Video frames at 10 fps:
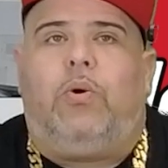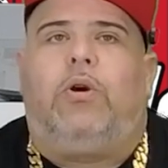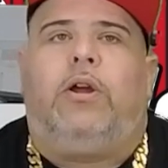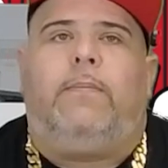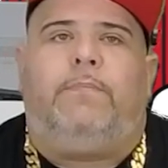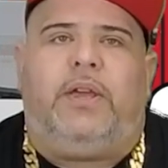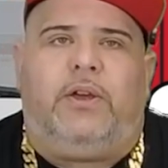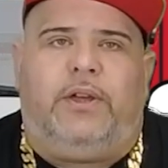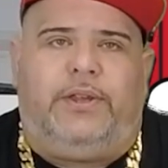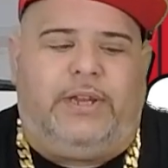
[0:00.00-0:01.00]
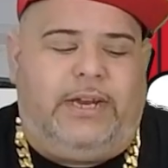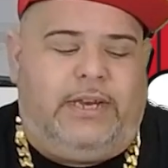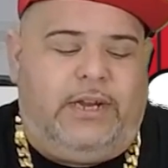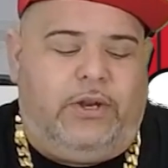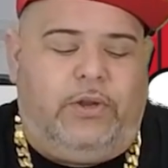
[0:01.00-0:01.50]
short because I
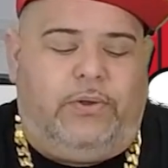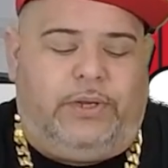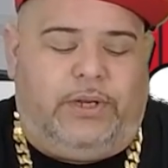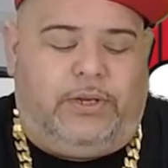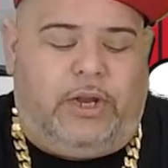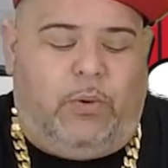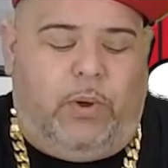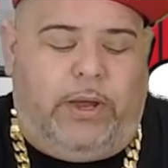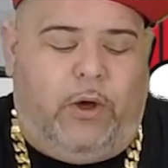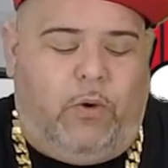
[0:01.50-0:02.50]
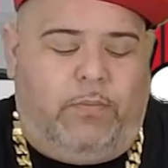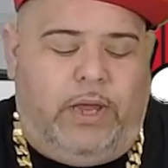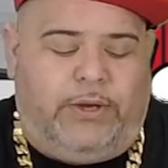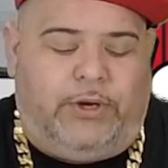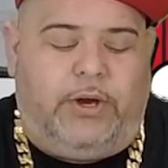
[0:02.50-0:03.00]
did use this on the way home
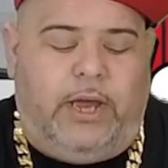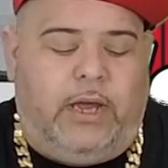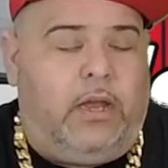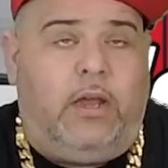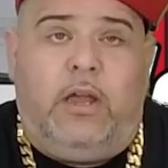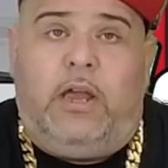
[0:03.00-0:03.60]
yesterday.